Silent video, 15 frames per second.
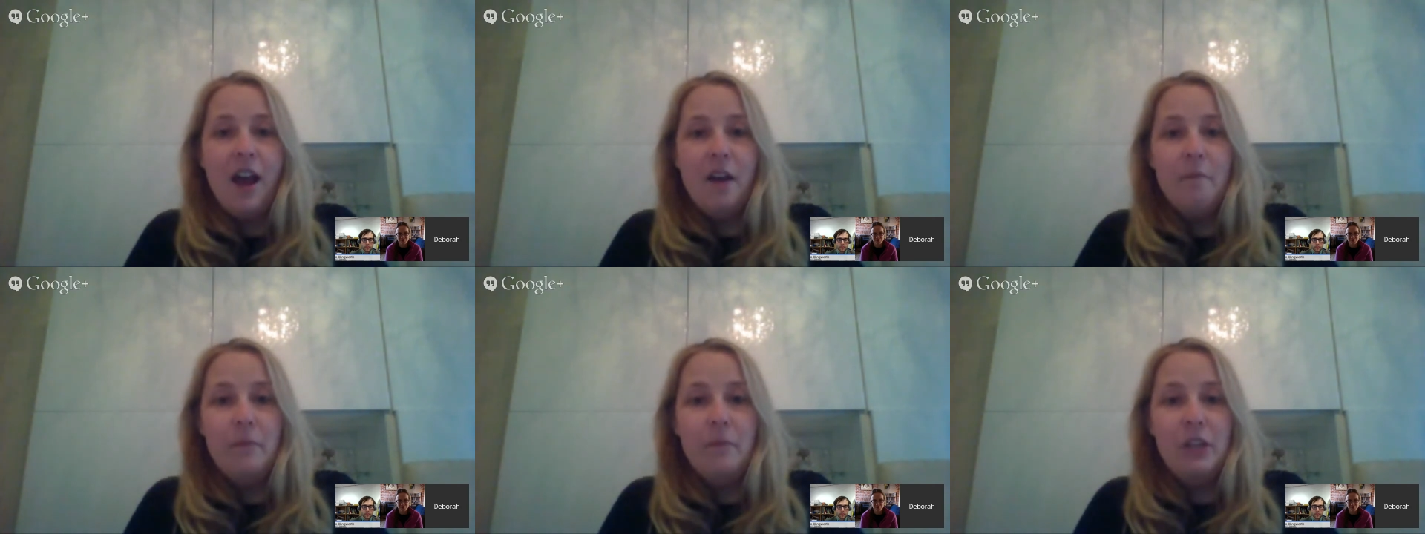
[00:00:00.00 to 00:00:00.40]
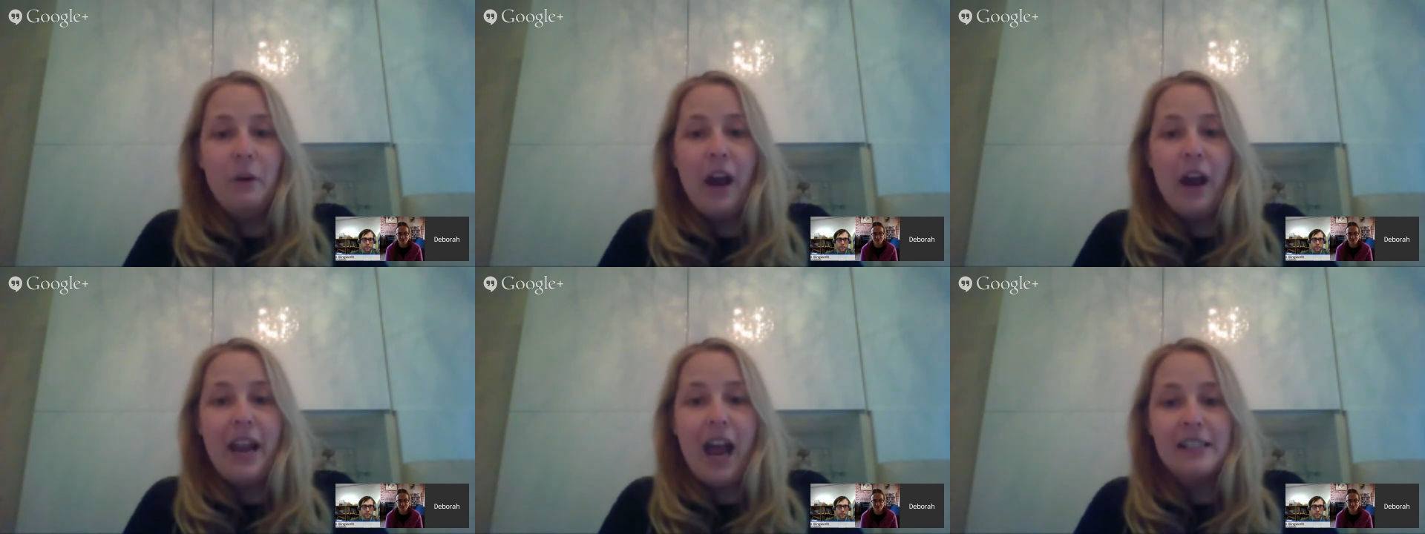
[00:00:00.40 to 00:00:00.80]
Um,
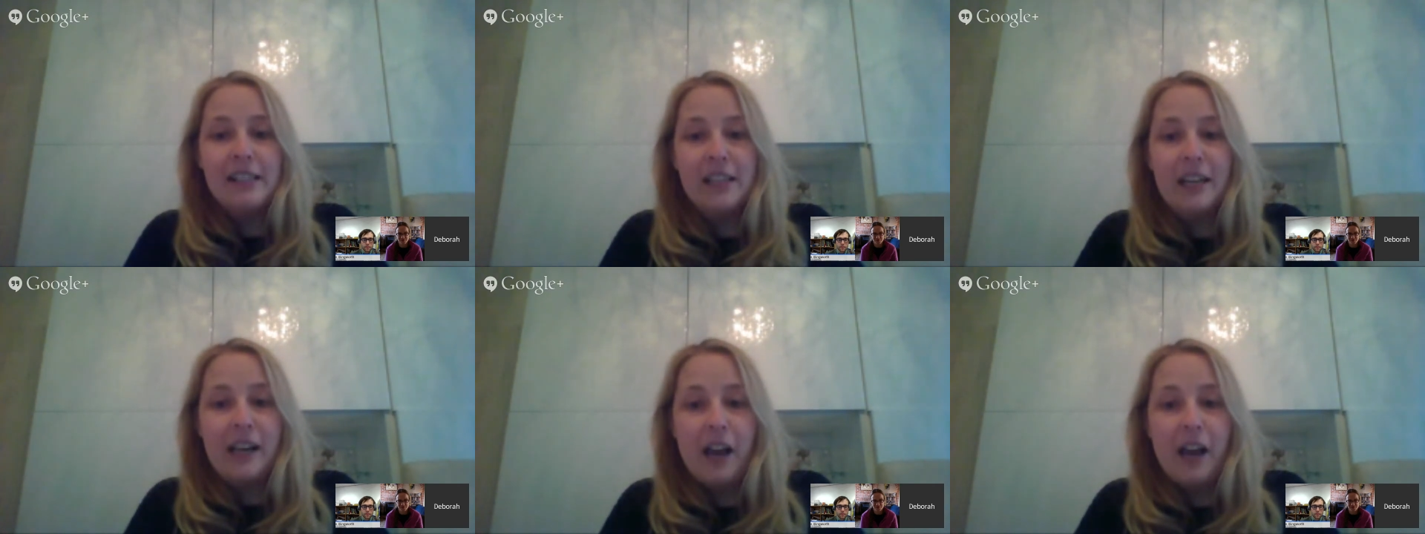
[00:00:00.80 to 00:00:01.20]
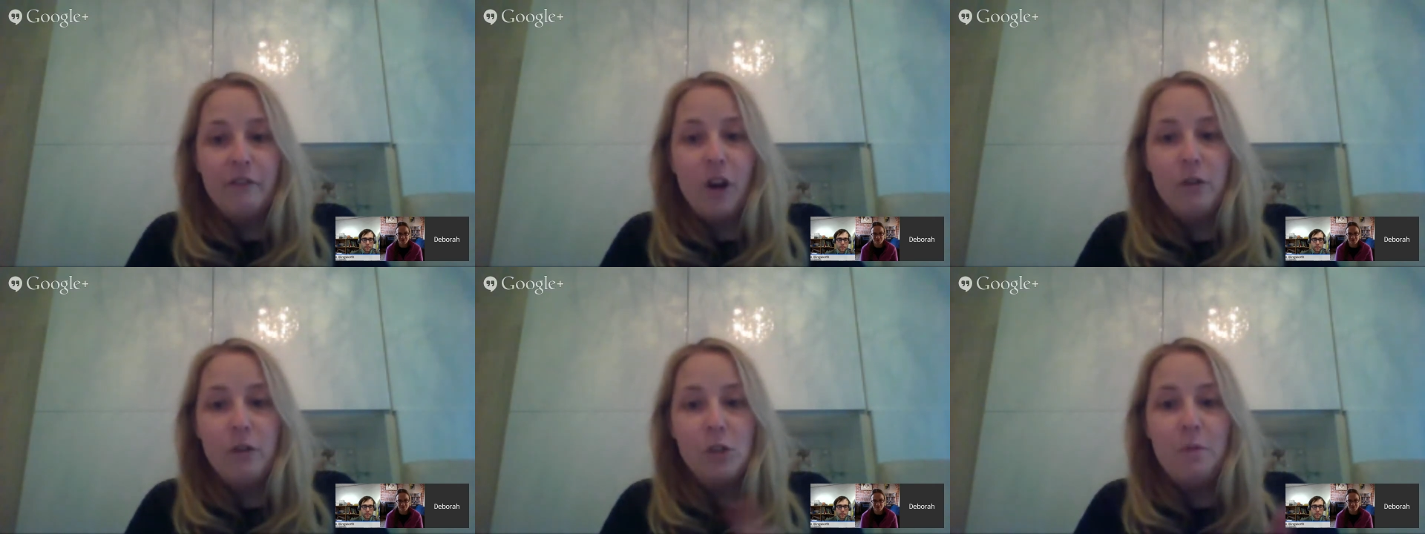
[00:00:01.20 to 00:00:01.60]
you know, I had to
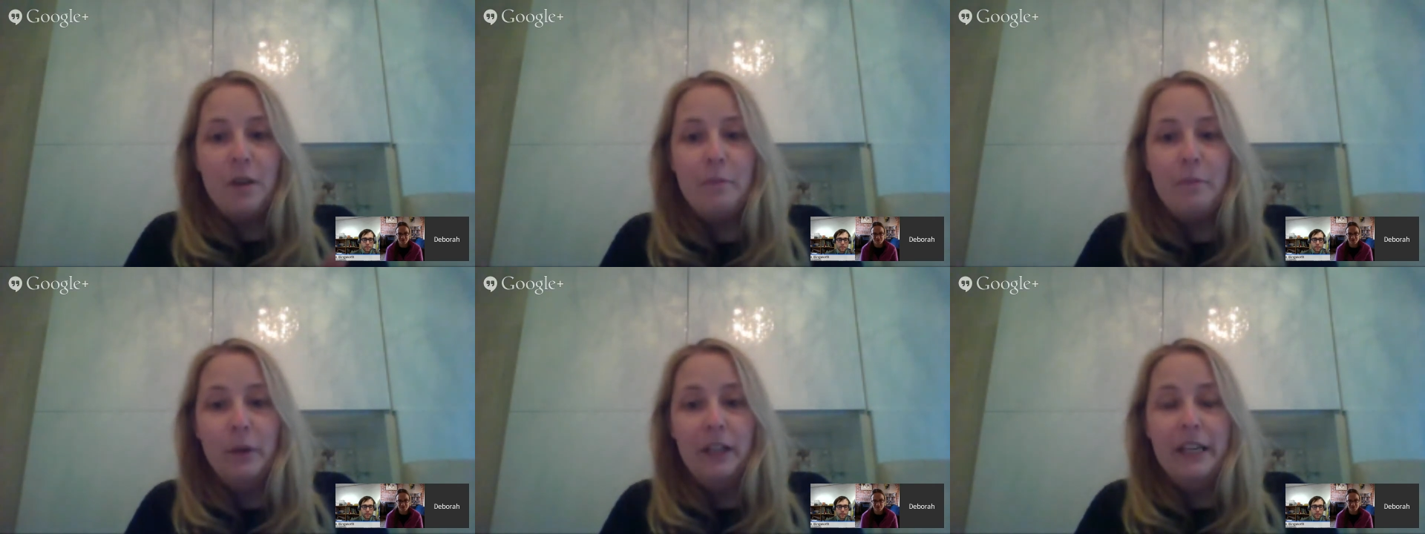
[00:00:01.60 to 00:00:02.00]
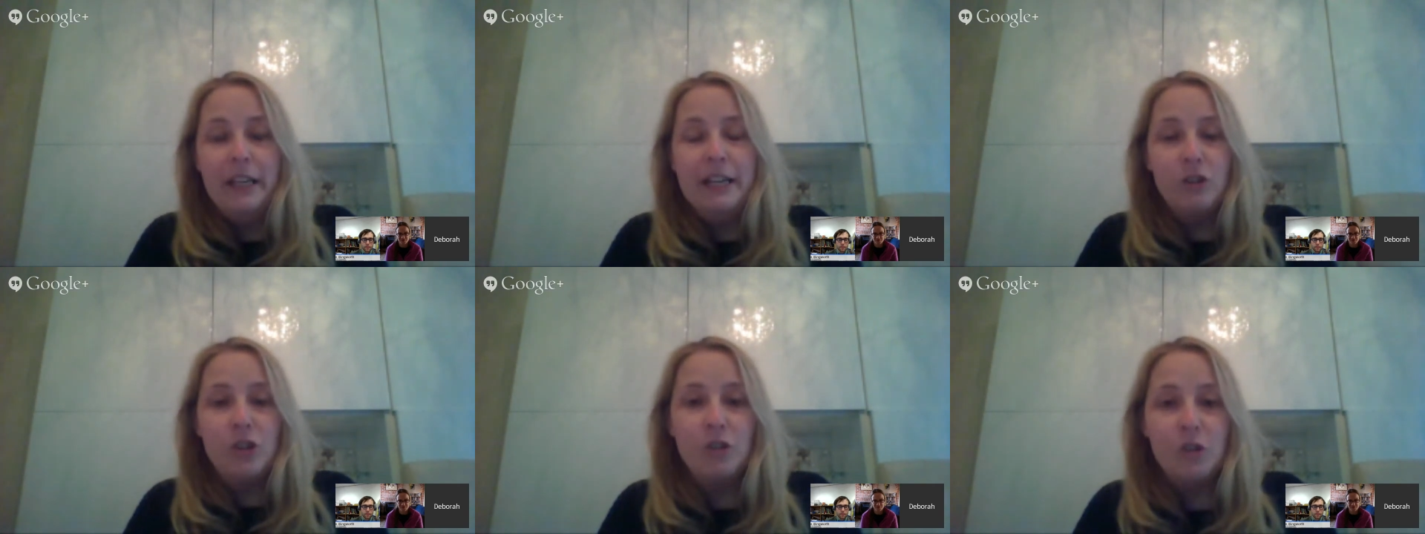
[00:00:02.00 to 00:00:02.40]
kind of go to
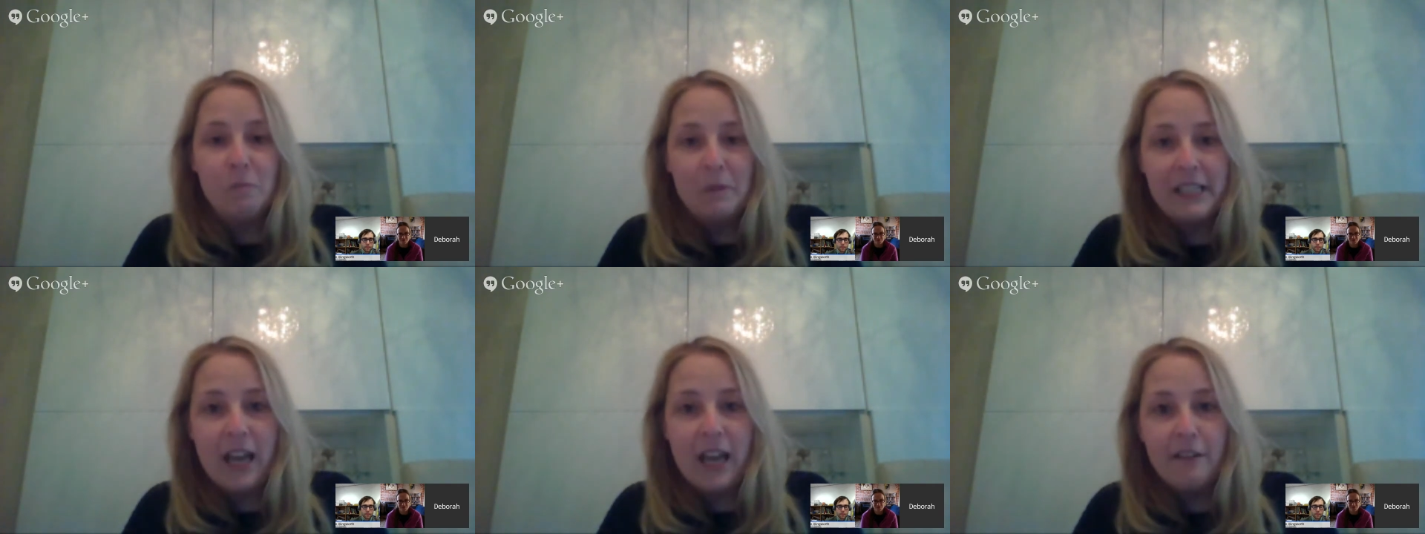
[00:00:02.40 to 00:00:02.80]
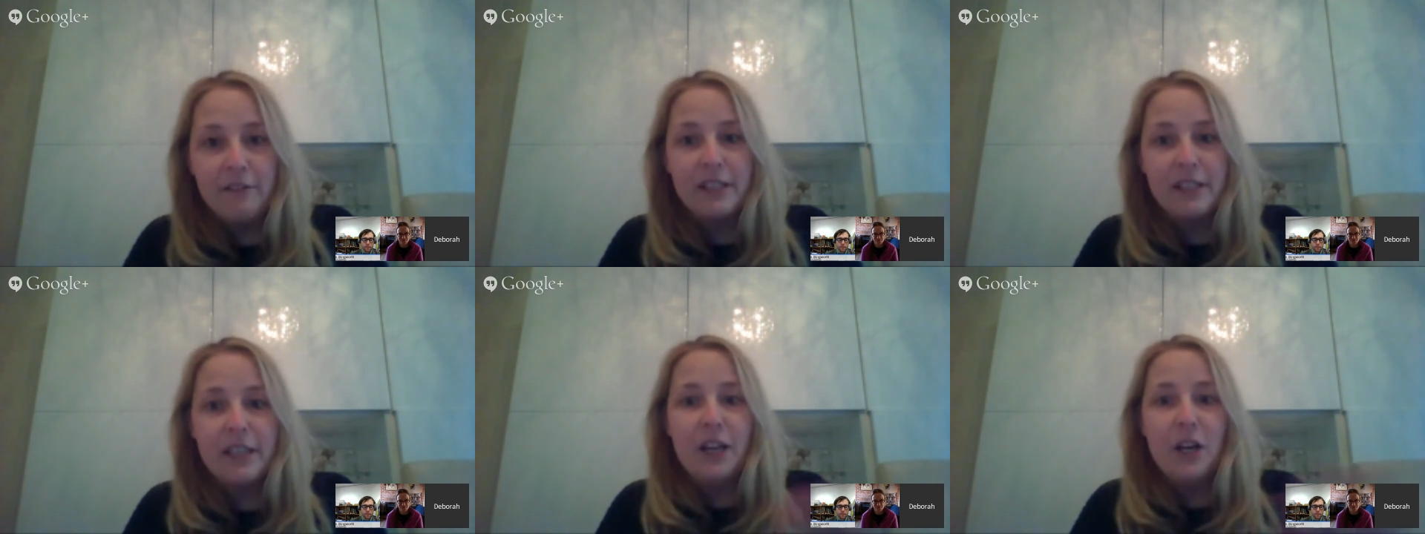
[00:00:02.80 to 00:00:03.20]
people, introduce
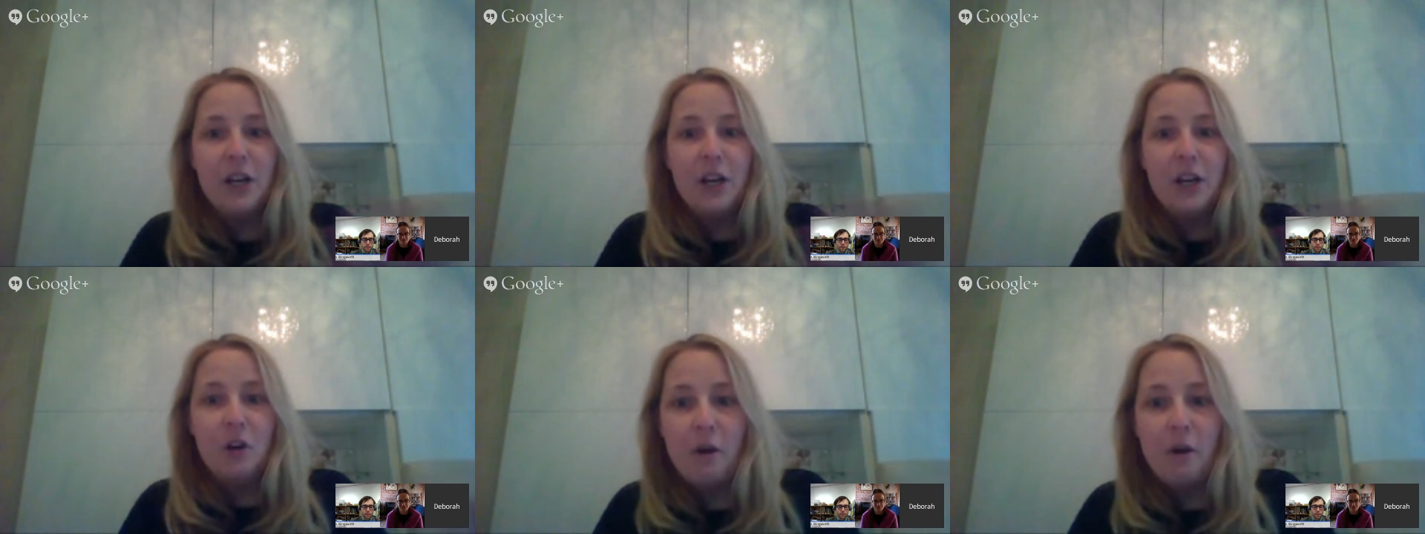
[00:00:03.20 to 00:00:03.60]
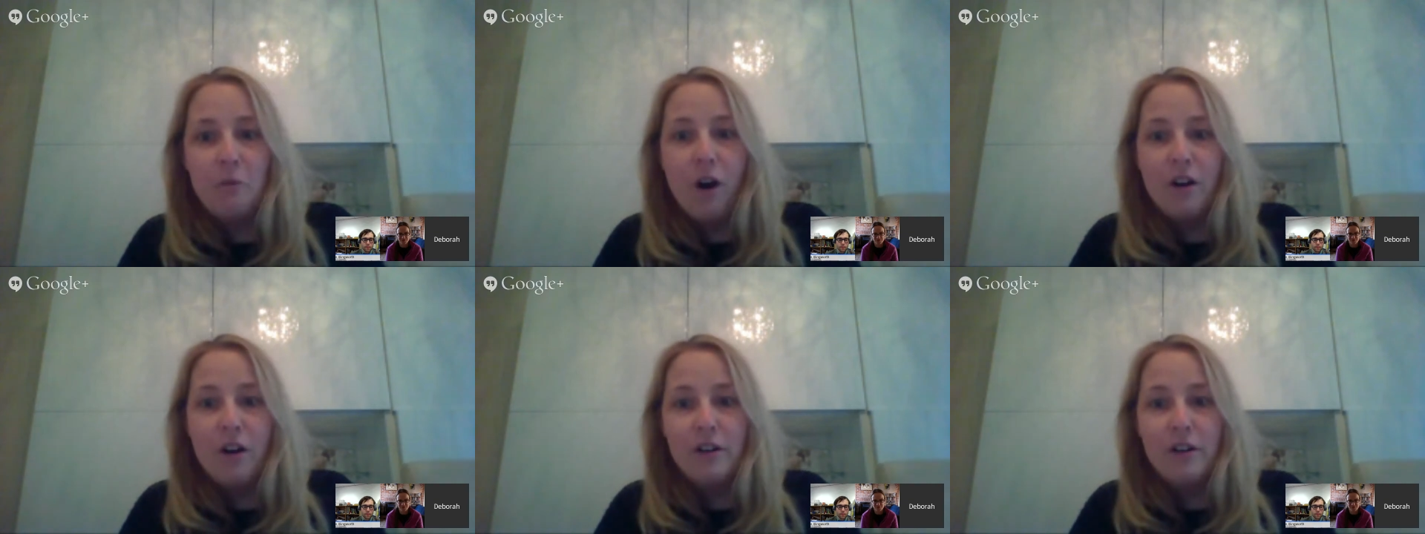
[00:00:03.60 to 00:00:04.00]
myself, say who I
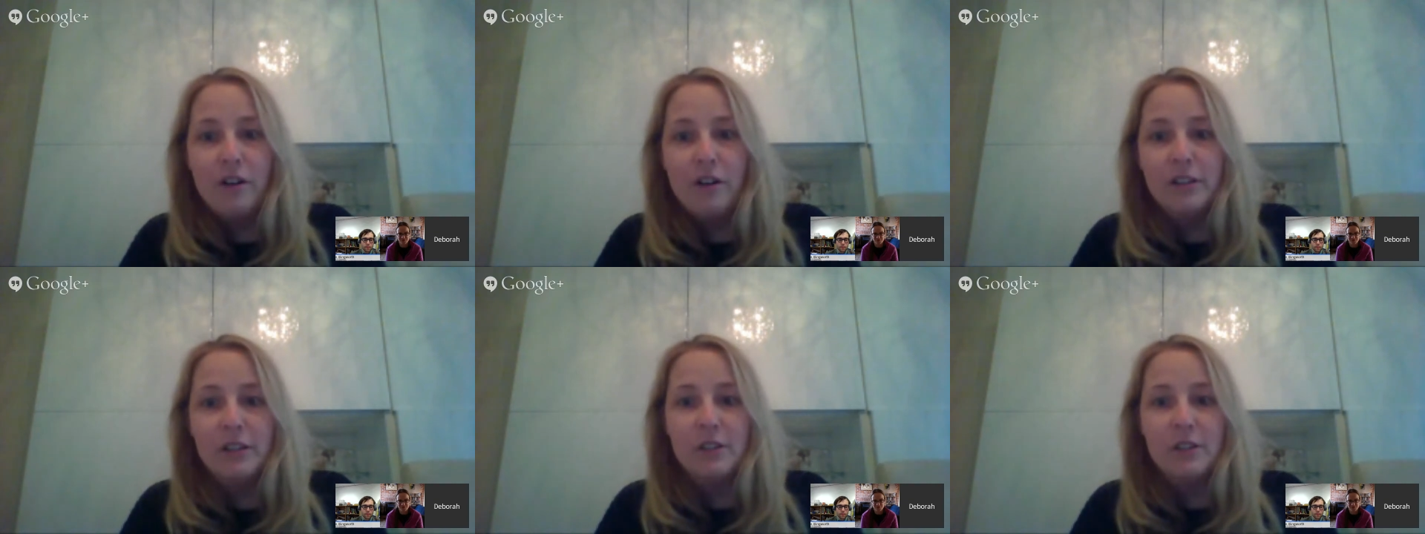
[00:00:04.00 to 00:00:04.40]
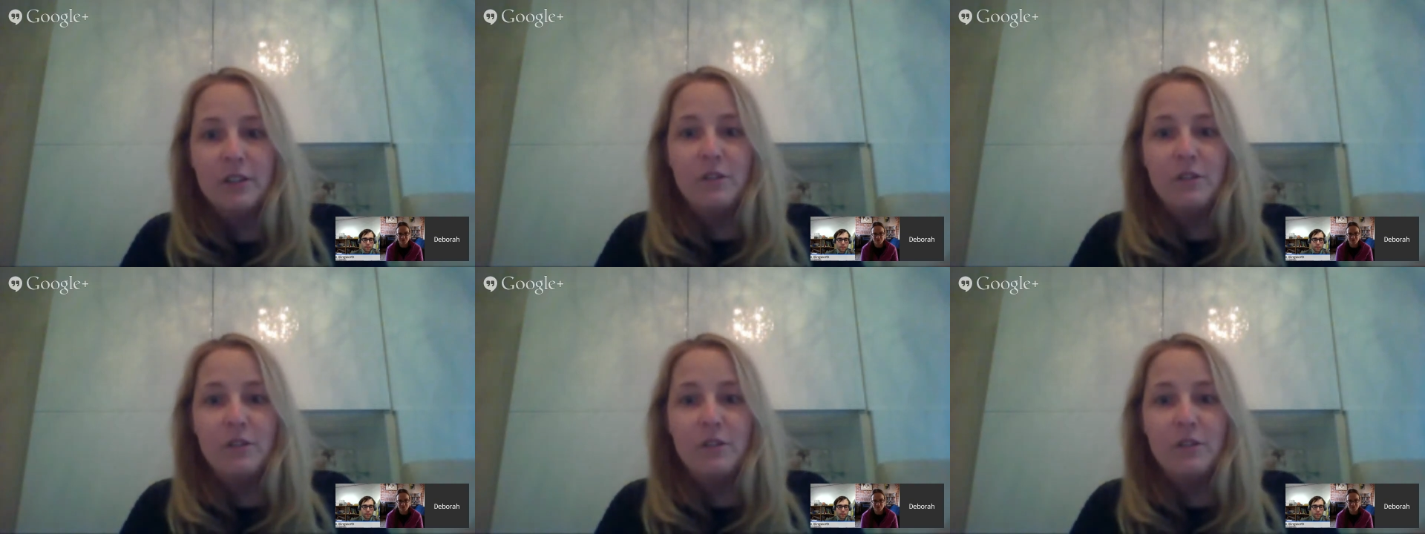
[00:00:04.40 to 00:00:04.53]
was,